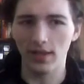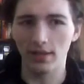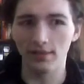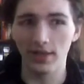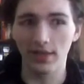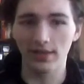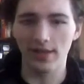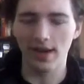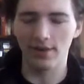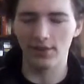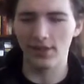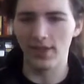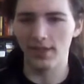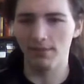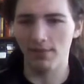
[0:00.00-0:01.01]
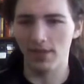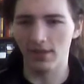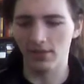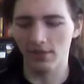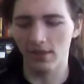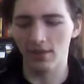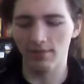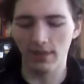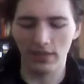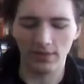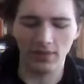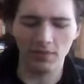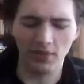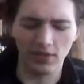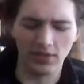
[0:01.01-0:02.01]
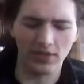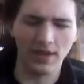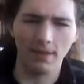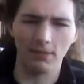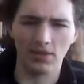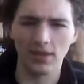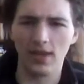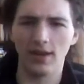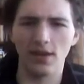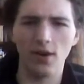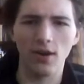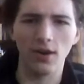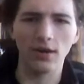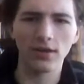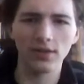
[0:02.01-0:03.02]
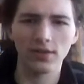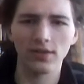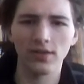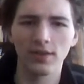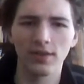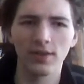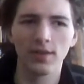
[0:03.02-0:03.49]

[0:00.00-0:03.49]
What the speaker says: of the entire season, because all the rest of them are just episodic arcs,